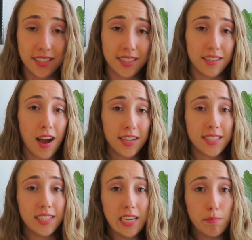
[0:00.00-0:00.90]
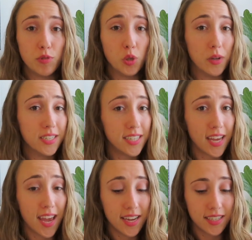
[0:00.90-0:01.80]
does not seem to
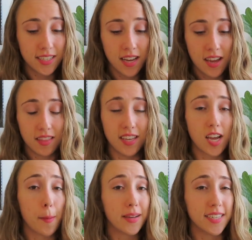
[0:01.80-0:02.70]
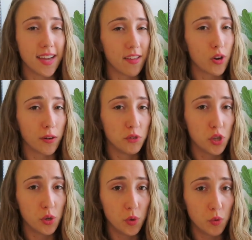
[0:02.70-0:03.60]
indicate the coming together of
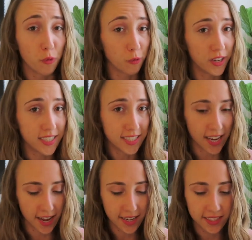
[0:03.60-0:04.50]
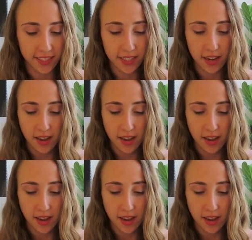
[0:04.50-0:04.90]
two written texts